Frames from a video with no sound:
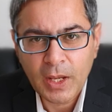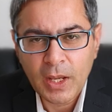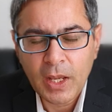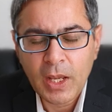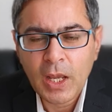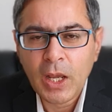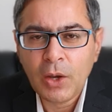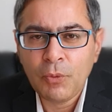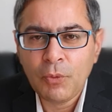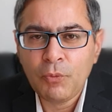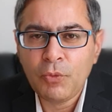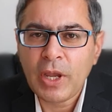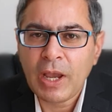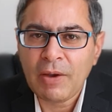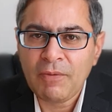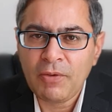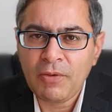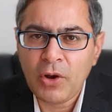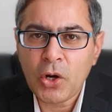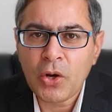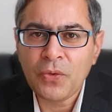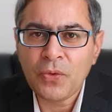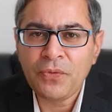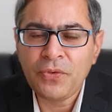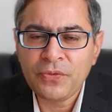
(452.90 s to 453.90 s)
We have a
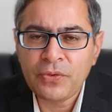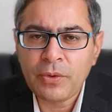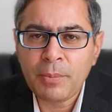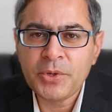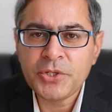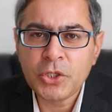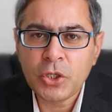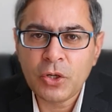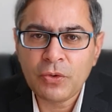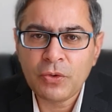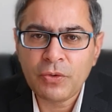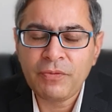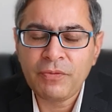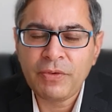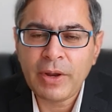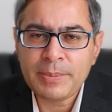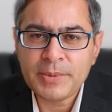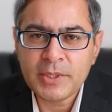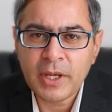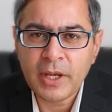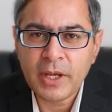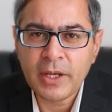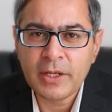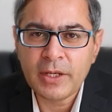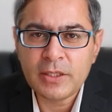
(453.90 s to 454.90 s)
lot of information on our
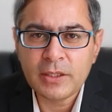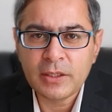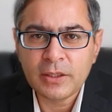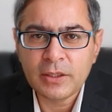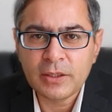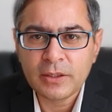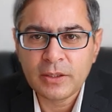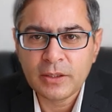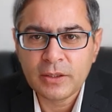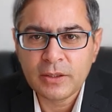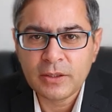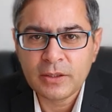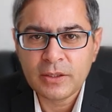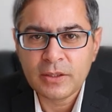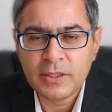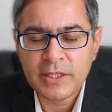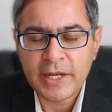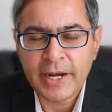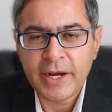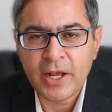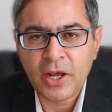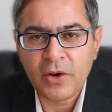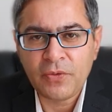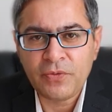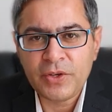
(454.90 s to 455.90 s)
website,
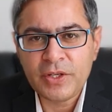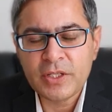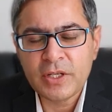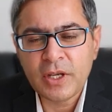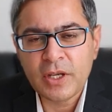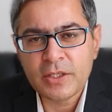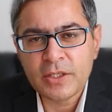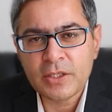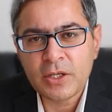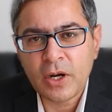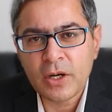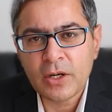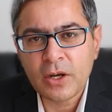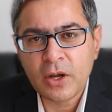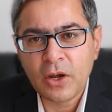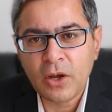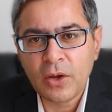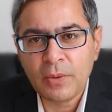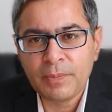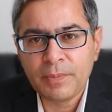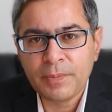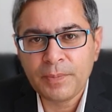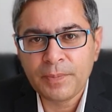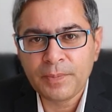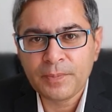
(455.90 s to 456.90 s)

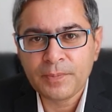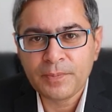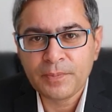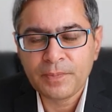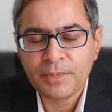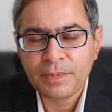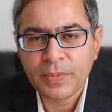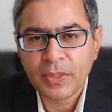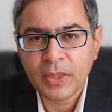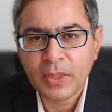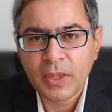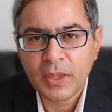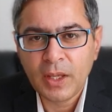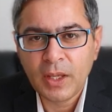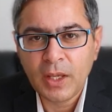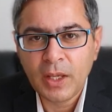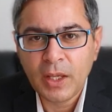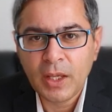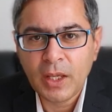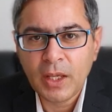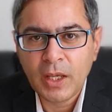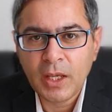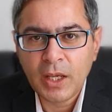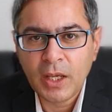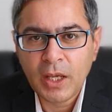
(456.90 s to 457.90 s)
zrvisas.com.
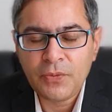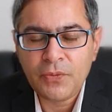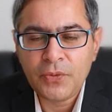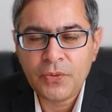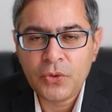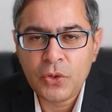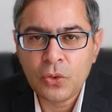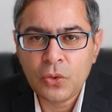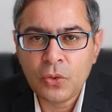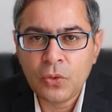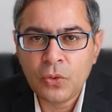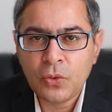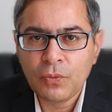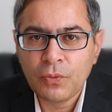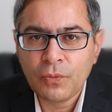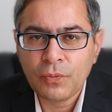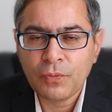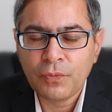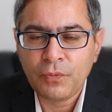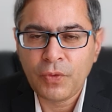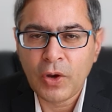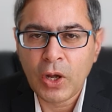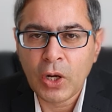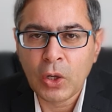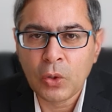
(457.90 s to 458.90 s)
If you
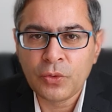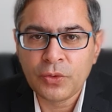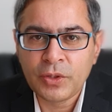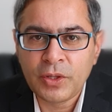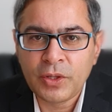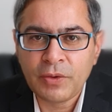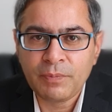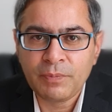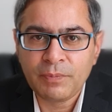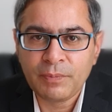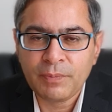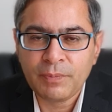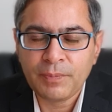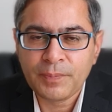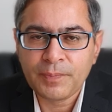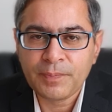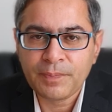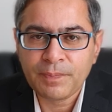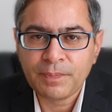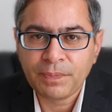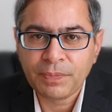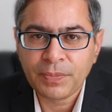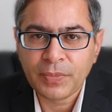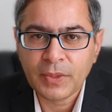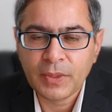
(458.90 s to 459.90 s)
follow
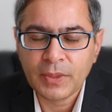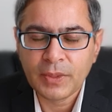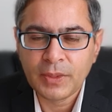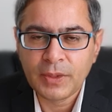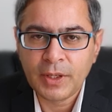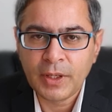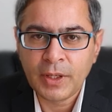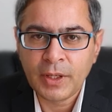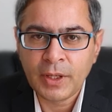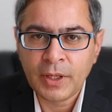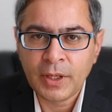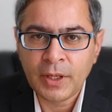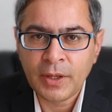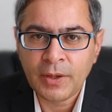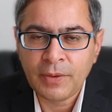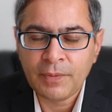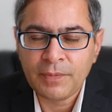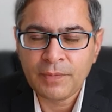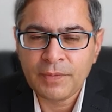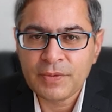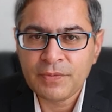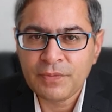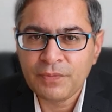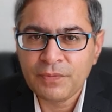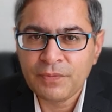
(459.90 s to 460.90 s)
the
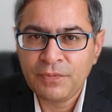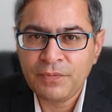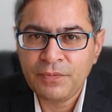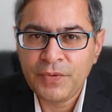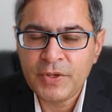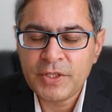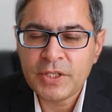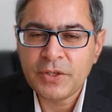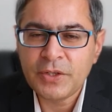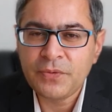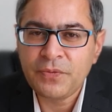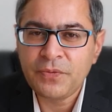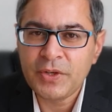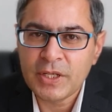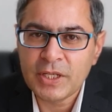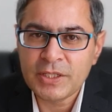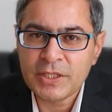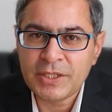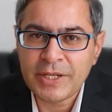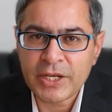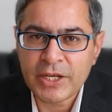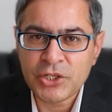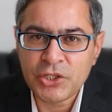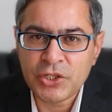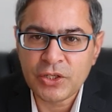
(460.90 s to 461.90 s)
visit visa
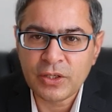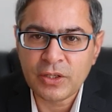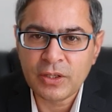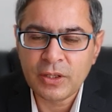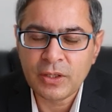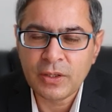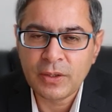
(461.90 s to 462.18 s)
section,